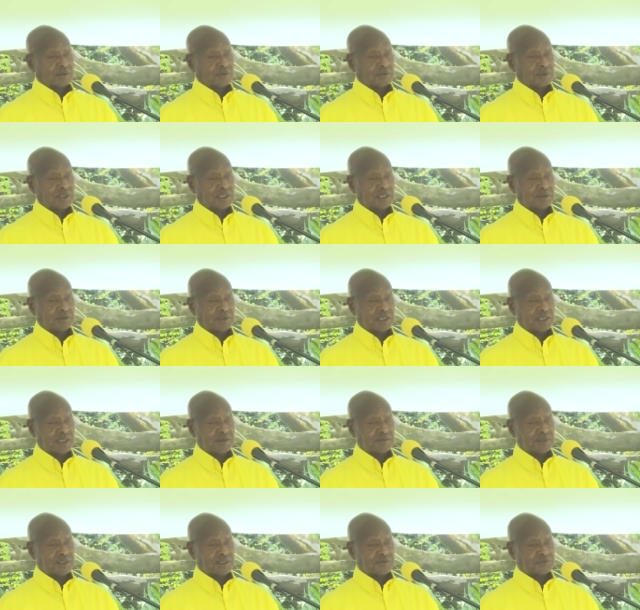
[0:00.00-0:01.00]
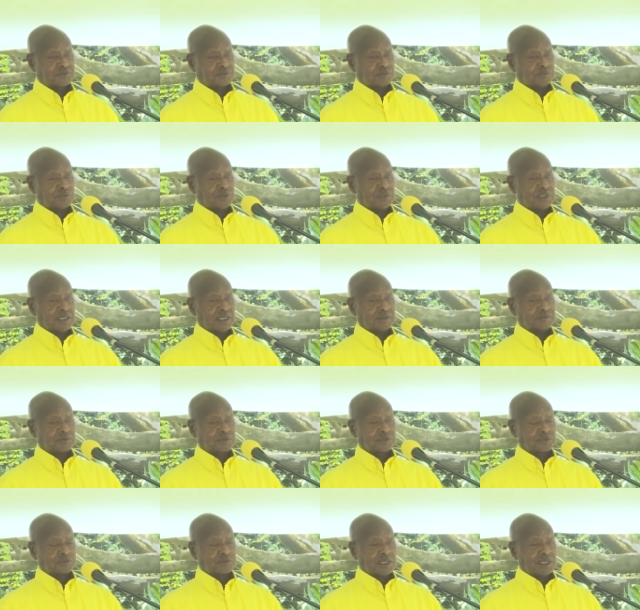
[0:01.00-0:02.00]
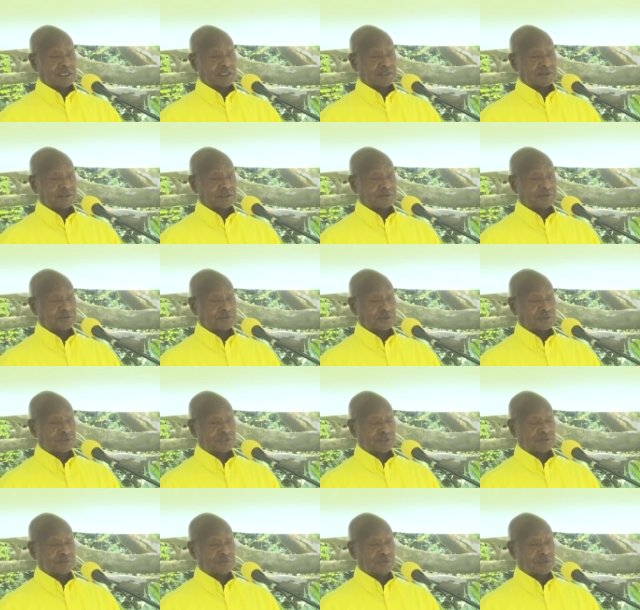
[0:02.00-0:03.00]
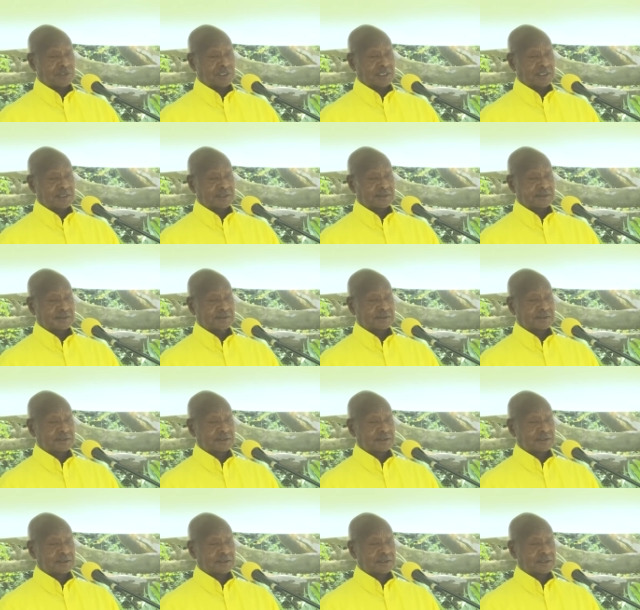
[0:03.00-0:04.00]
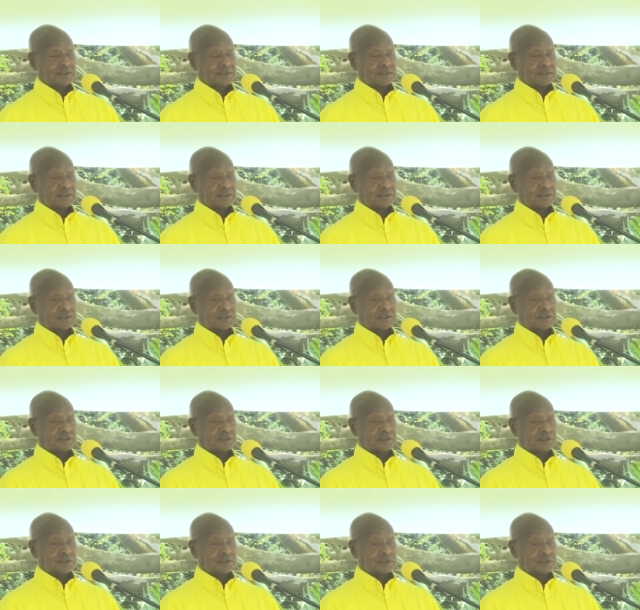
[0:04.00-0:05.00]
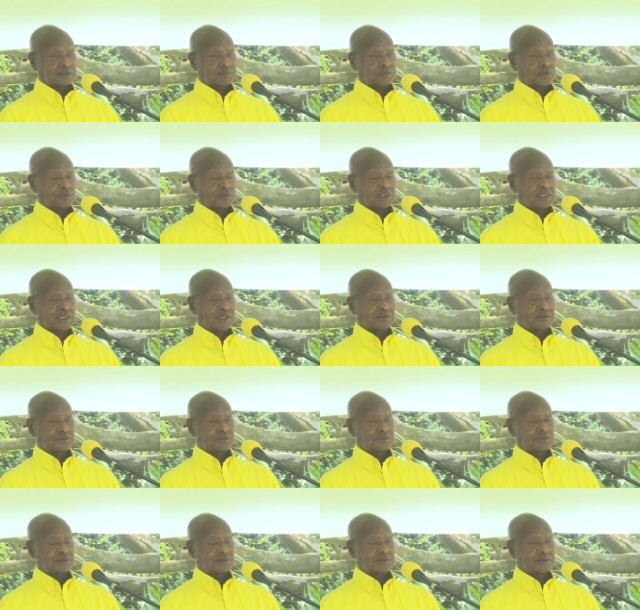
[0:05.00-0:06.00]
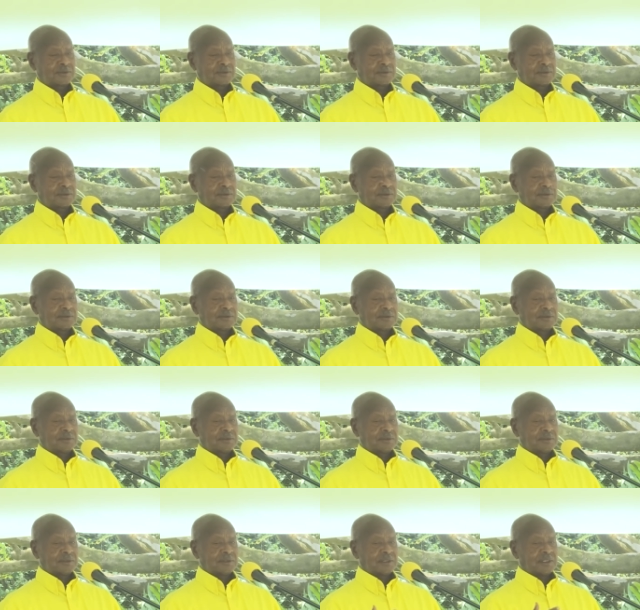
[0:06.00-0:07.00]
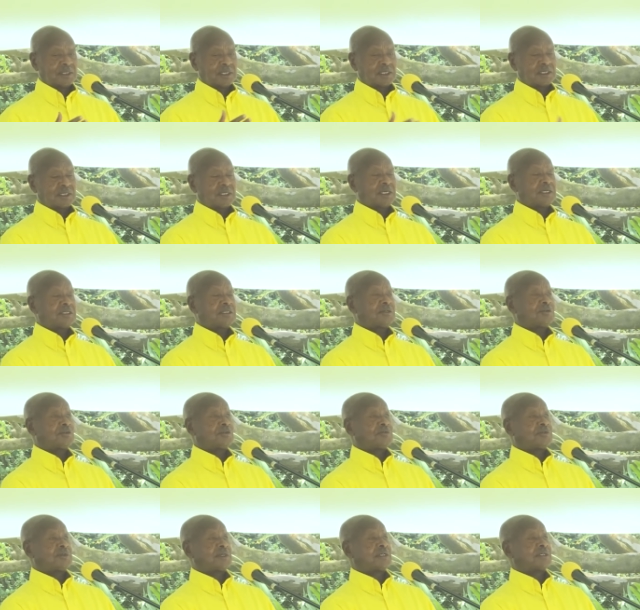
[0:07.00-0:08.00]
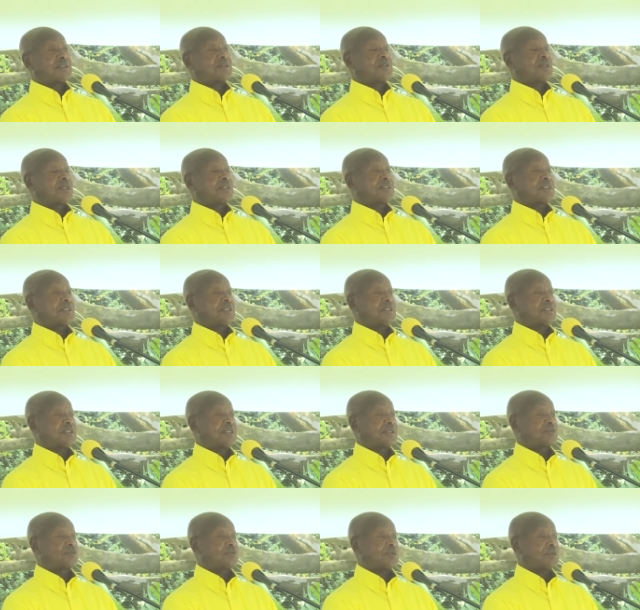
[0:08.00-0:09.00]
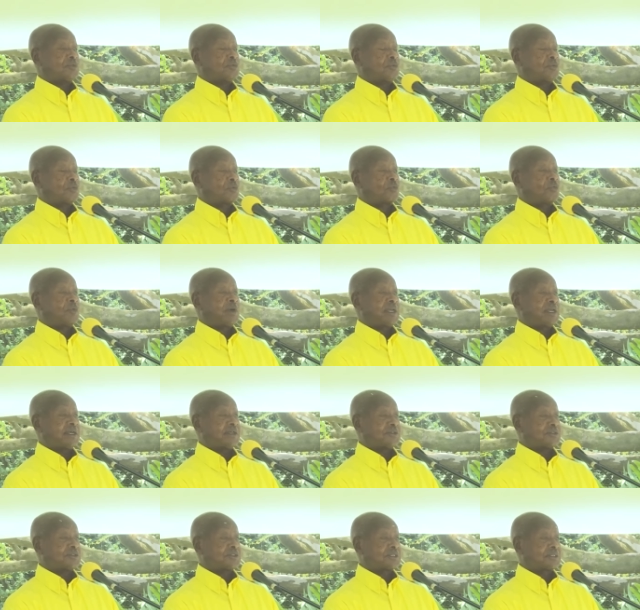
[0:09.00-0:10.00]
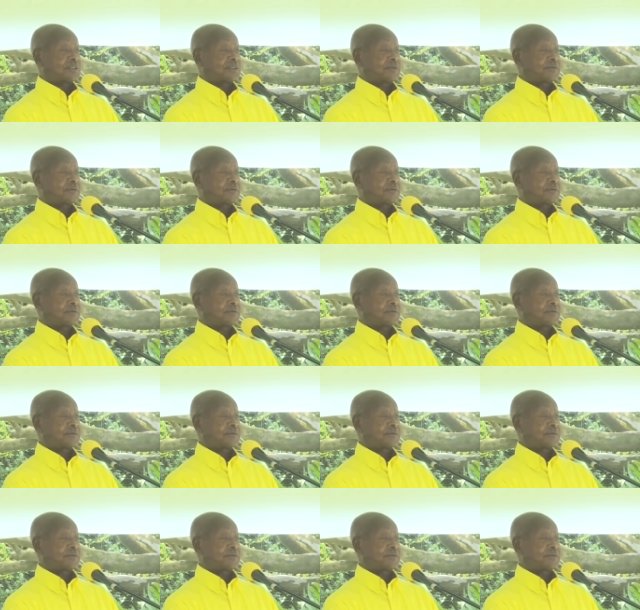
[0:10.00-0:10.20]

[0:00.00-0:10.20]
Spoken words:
when our army left Bunya, because we had a force in Bunya, it pulled out and handed over that area to the Uruguayans.